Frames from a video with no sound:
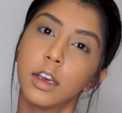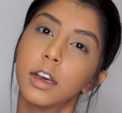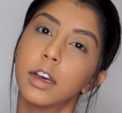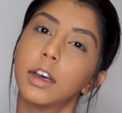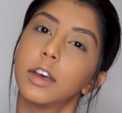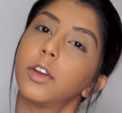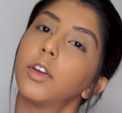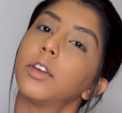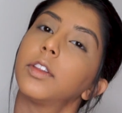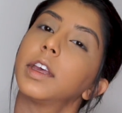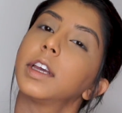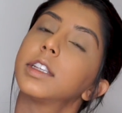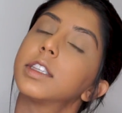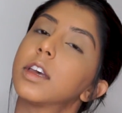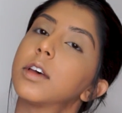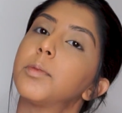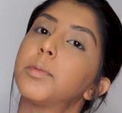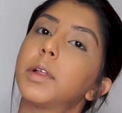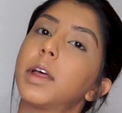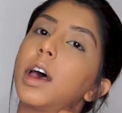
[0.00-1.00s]
I don't like
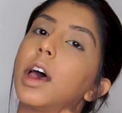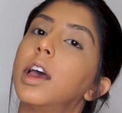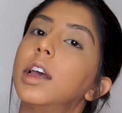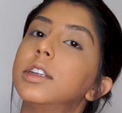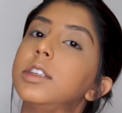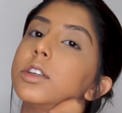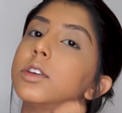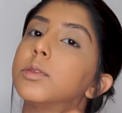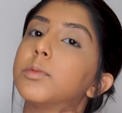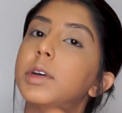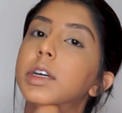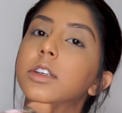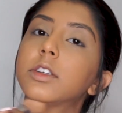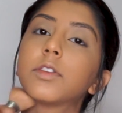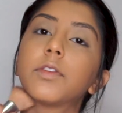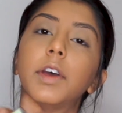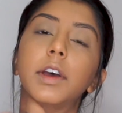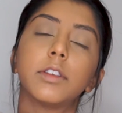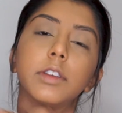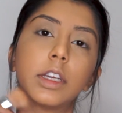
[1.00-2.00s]
to apply too much
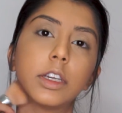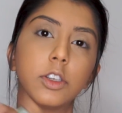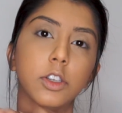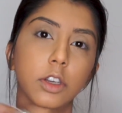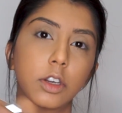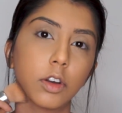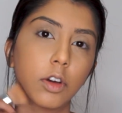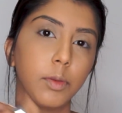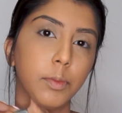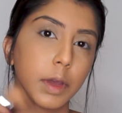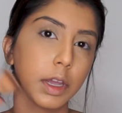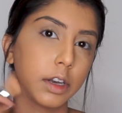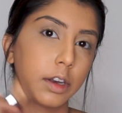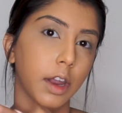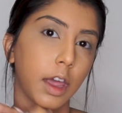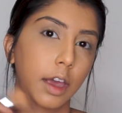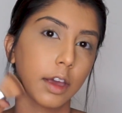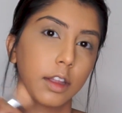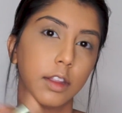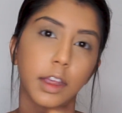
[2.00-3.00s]
foundation on my neck,